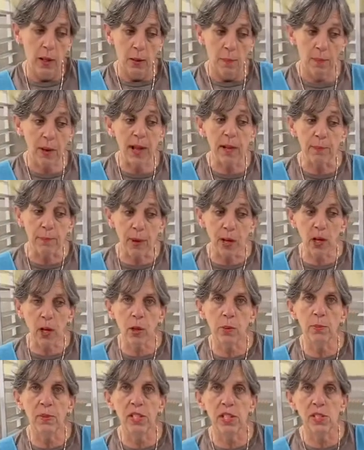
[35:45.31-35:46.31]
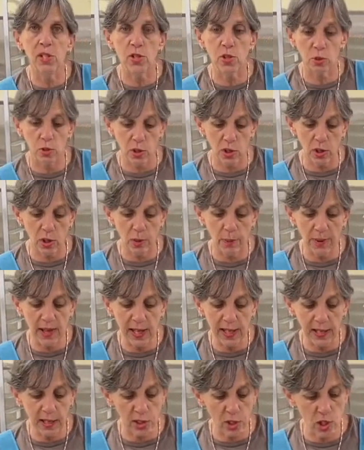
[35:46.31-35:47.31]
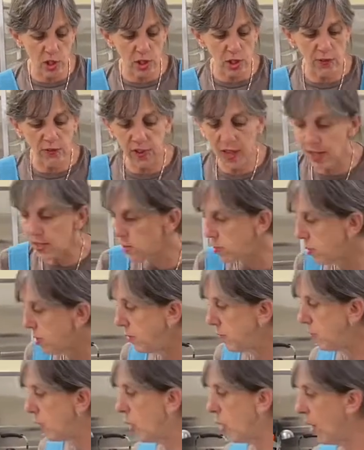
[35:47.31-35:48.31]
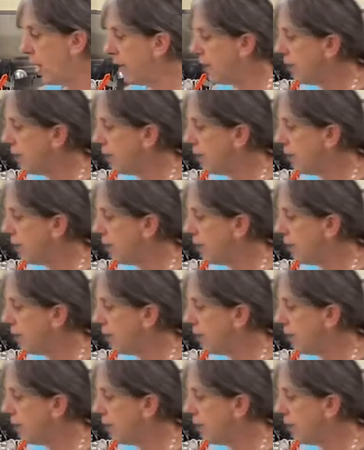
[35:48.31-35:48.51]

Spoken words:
but by all means do it on a baking sheet if that's what you want.